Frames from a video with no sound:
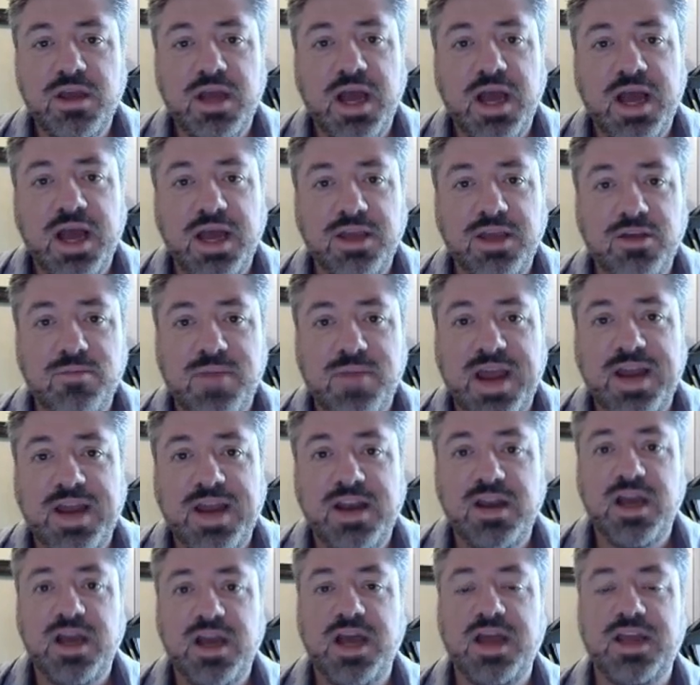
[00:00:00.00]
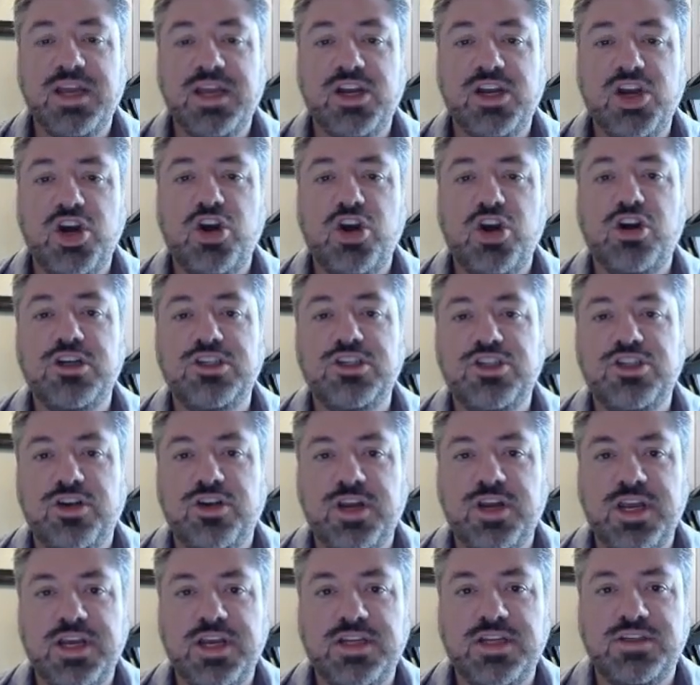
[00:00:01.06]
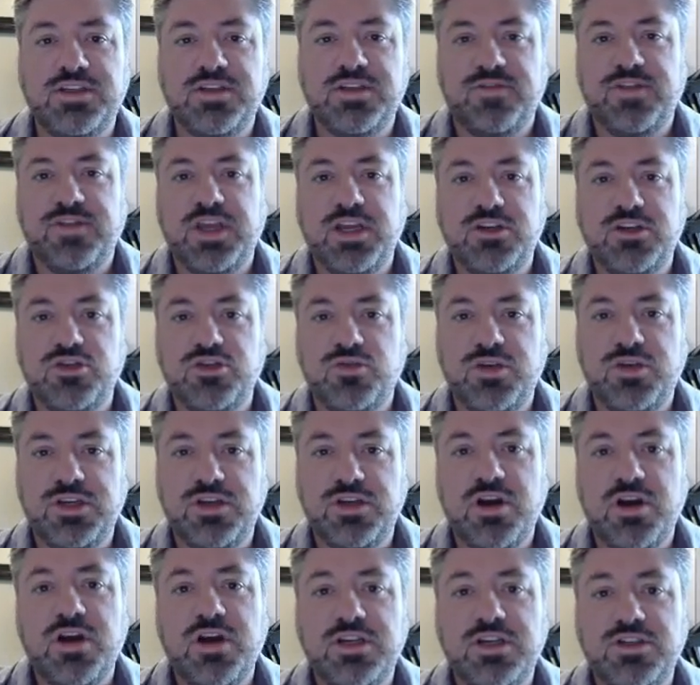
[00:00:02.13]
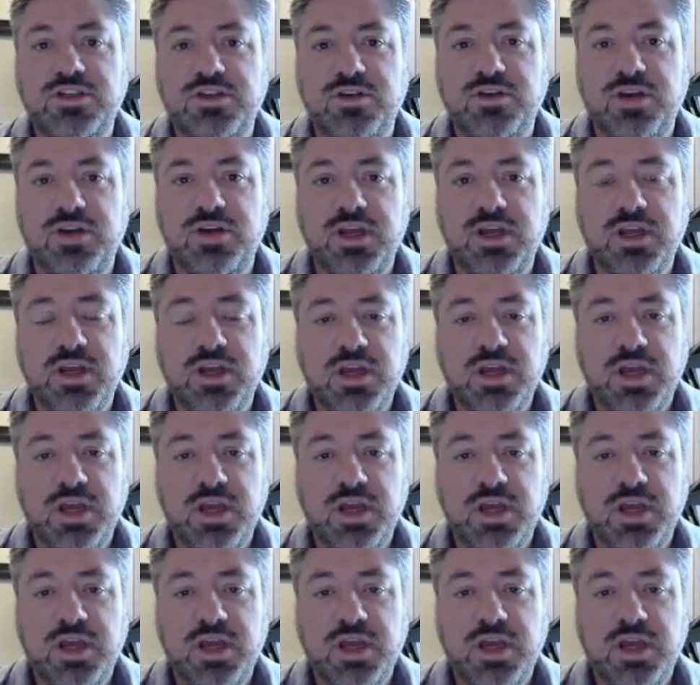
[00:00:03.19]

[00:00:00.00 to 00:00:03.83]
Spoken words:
You might encourage your kids, if they enjoy target shooting,